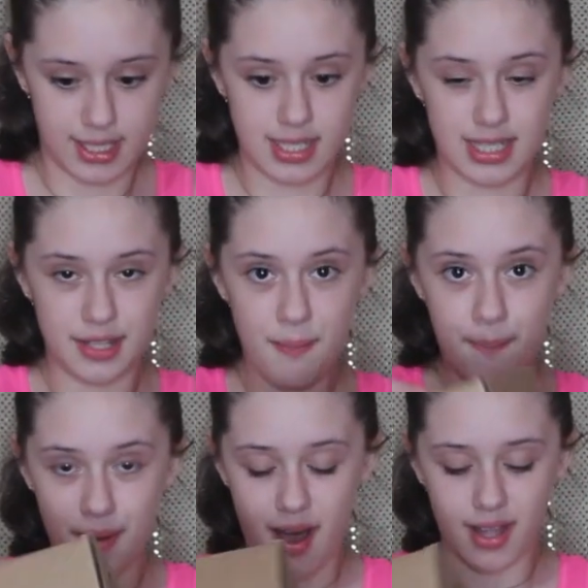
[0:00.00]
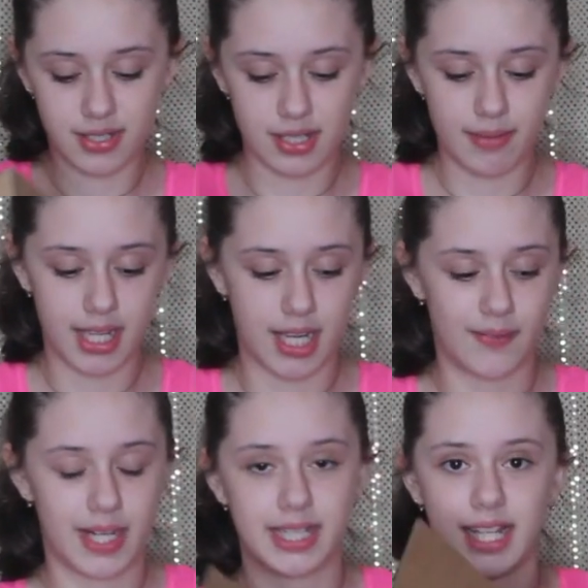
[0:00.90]
is the box with my
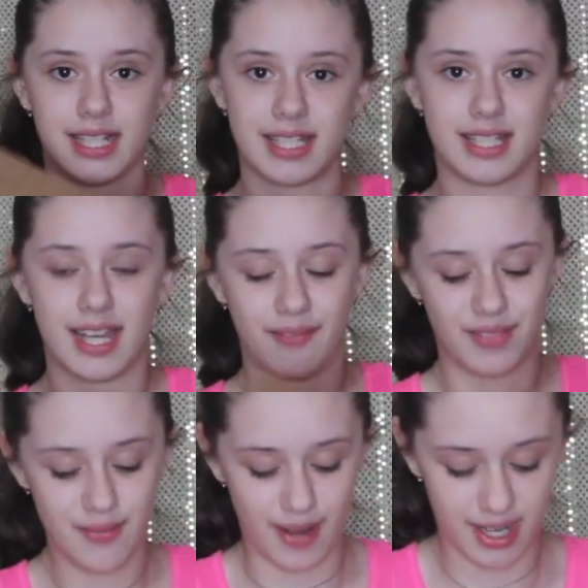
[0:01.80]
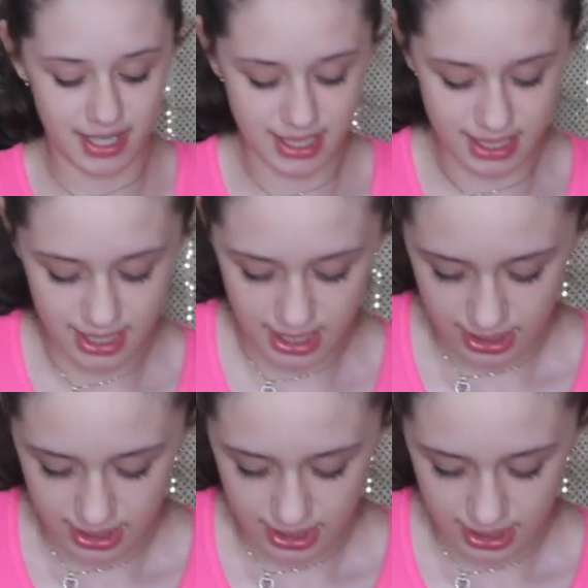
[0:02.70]
camera, and that's the empty box.